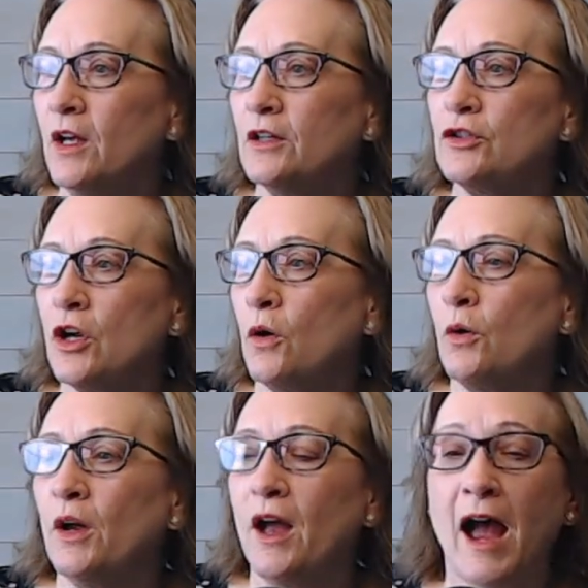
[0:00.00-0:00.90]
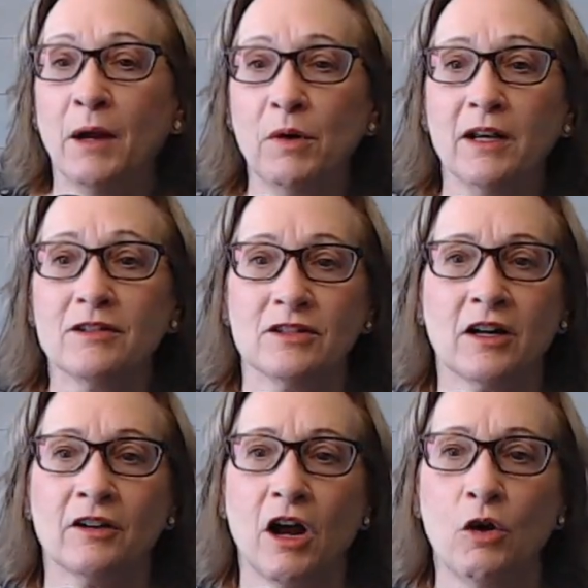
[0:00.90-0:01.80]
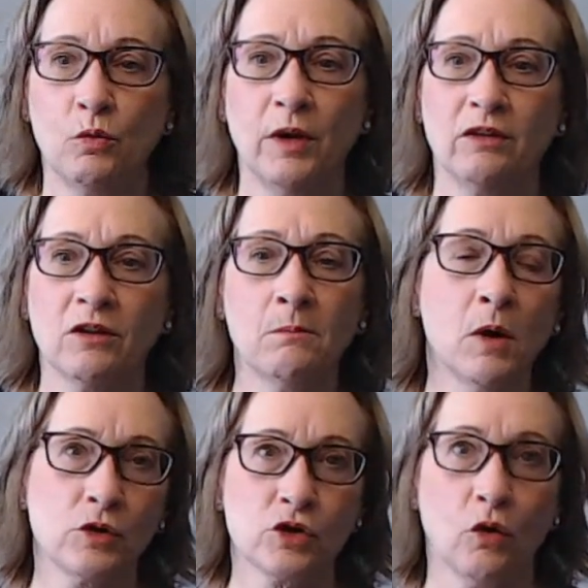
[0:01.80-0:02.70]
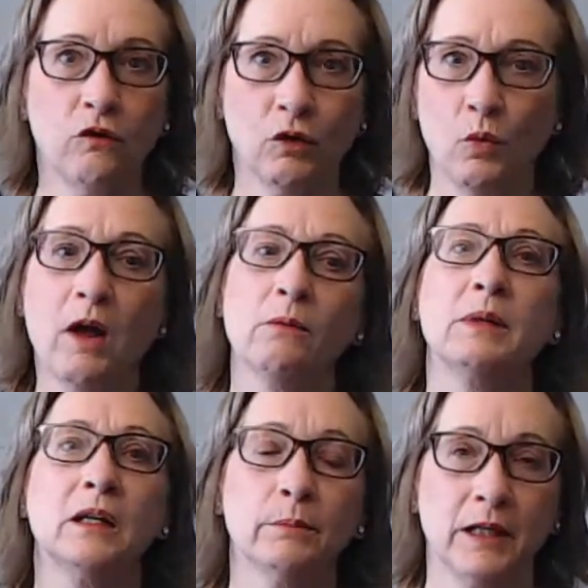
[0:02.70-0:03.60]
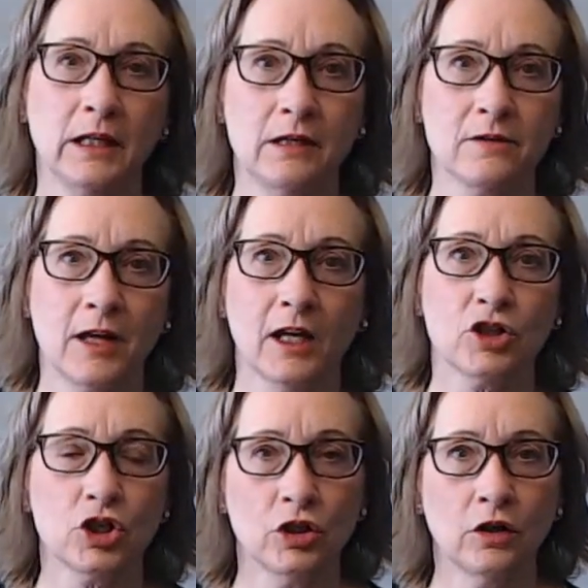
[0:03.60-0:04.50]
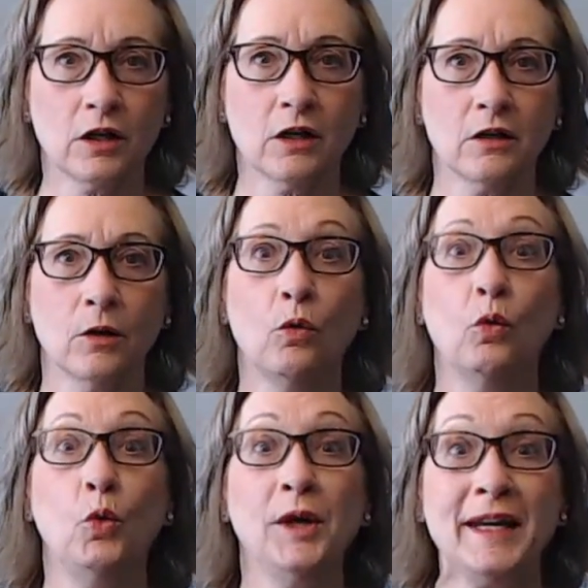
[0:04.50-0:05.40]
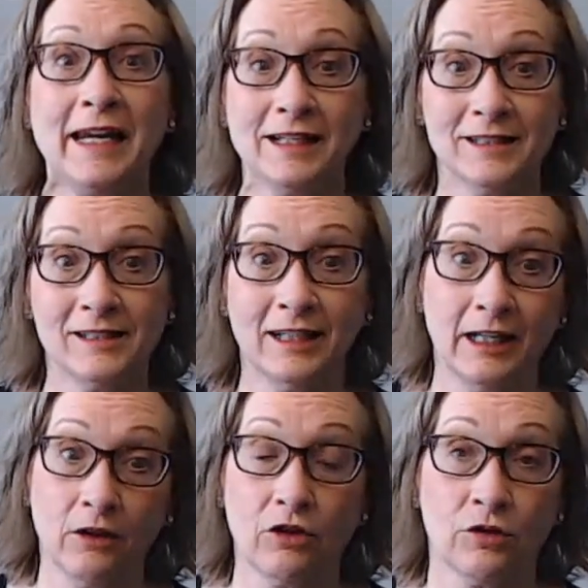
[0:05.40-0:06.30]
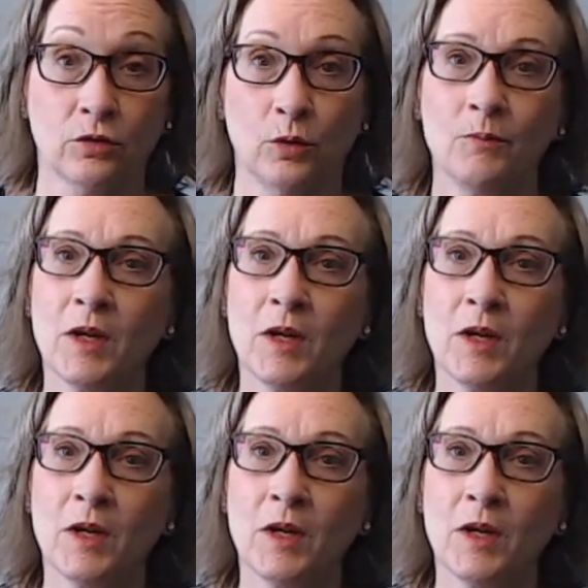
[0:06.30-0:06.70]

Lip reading: So, I want to start out with the most overwhelming piece that took weeks to get through.